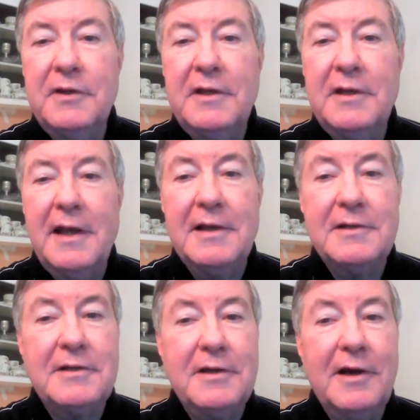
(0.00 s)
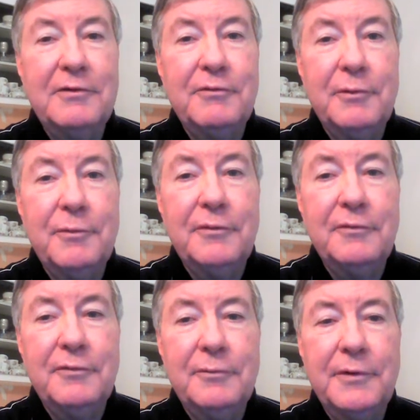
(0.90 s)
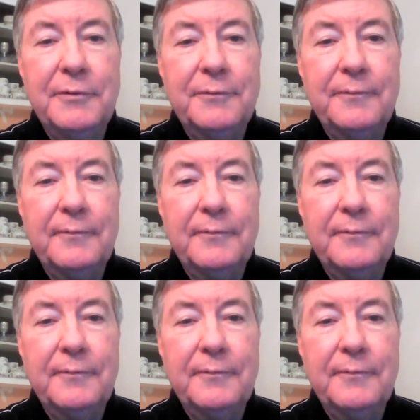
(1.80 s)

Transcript: need to ask God to remove from you?